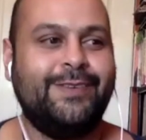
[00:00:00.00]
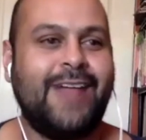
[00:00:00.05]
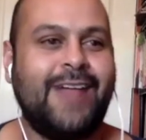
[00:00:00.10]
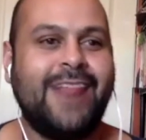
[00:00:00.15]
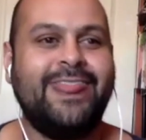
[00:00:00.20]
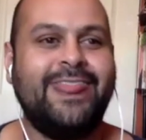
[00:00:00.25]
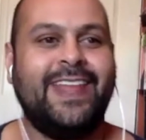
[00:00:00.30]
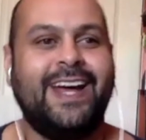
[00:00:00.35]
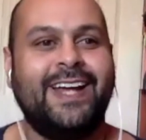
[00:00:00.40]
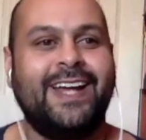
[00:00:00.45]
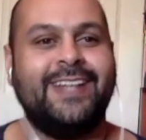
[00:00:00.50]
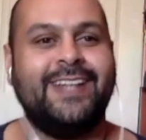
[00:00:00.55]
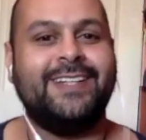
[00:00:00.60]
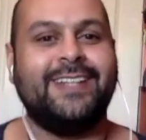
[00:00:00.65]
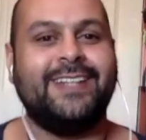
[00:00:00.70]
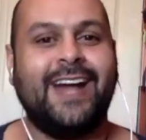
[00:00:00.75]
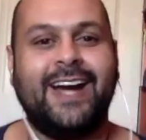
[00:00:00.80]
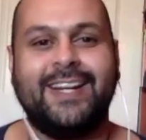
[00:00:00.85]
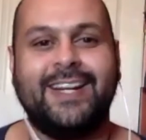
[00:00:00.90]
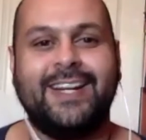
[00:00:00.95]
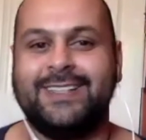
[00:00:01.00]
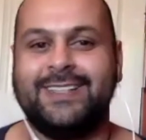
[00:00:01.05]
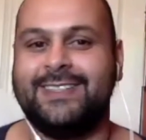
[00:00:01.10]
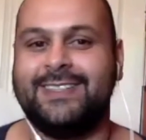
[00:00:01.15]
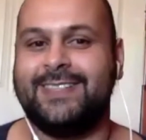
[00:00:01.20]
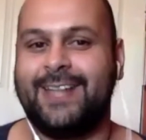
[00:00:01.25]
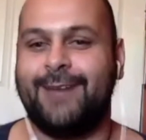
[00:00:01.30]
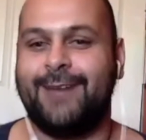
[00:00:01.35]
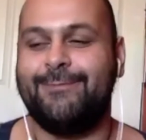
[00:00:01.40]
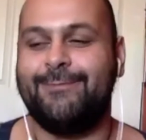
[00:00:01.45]
and then I can
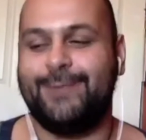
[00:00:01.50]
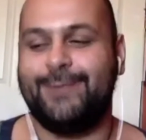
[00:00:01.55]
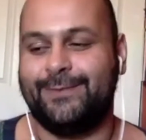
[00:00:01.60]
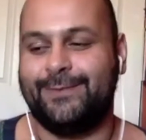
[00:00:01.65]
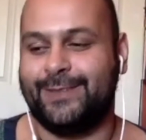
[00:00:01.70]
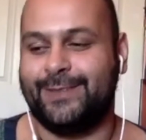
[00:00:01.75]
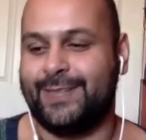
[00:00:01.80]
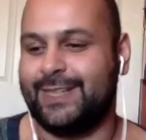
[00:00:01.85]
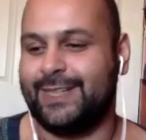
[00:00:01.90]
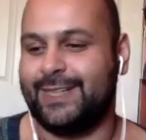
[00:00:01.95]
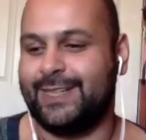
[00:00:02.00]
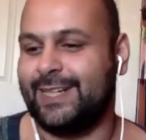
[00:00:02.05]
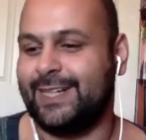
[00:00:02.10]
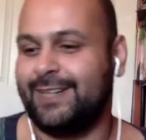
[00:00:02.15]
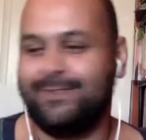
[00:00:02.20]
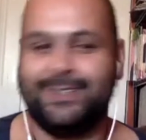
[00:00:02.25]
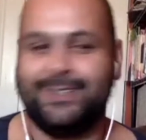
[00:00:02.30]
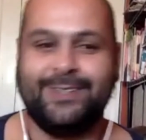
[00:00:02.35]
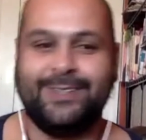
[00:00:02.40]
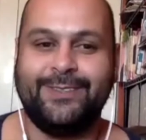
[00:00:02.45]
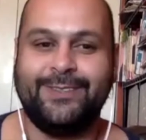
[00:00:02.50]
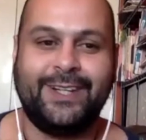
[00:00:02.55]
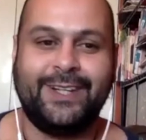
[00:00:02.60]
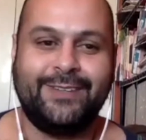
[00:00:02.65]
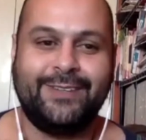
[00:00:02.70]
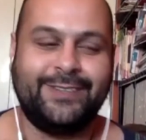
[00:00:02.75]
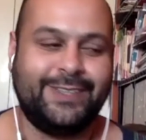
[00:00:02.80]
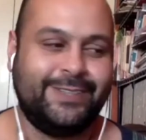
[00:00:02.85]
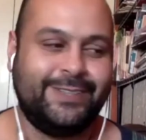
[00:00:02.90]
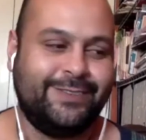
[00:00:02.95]
set people and give you whatever
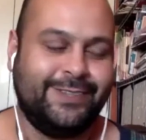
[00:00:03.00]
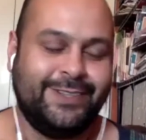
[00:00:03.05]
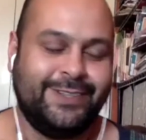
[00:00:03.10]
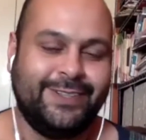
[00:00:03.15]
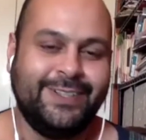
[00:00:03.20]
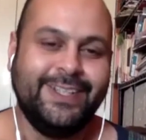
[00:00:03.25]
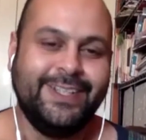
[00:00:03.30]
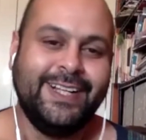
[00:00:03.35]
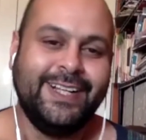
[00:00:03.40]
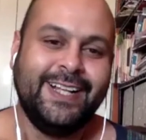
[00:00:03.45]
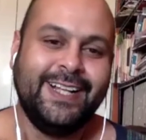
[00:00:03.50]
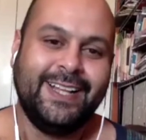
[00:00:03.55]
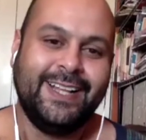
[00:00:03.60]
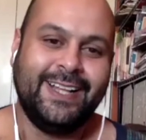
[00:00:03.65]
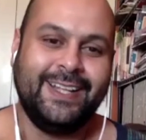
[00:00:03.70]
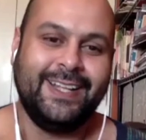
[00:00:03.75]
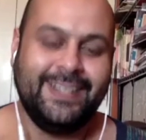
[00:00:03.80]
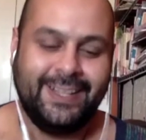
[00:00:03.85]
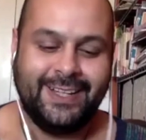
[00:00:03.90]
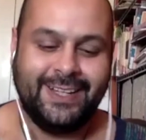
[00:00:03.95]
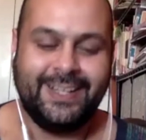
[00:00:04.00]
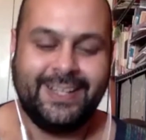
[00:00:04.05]
you will. I can